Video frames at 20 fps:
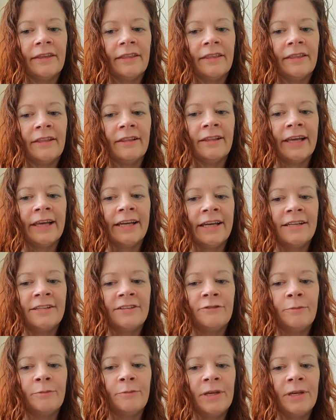the light
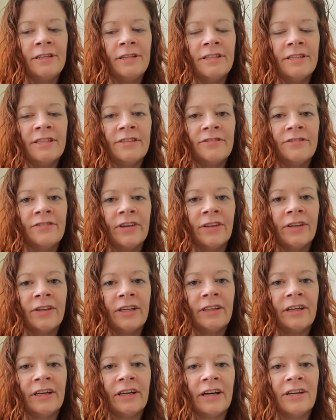of peace
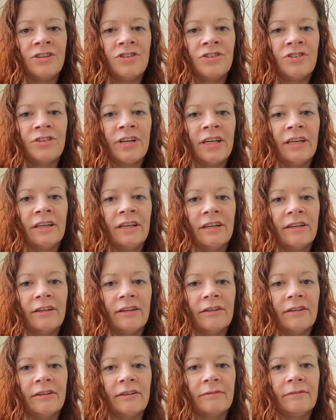filling the country
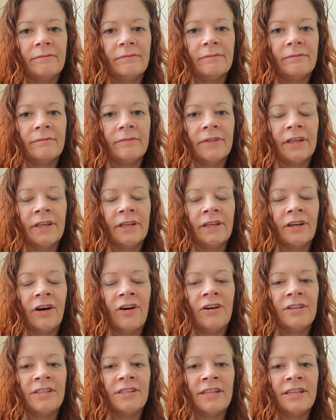and
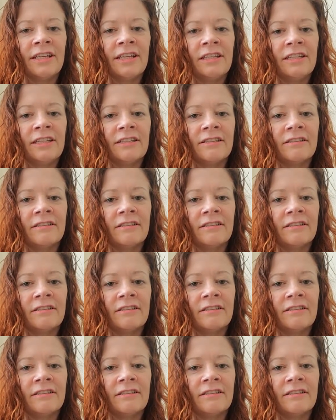continent.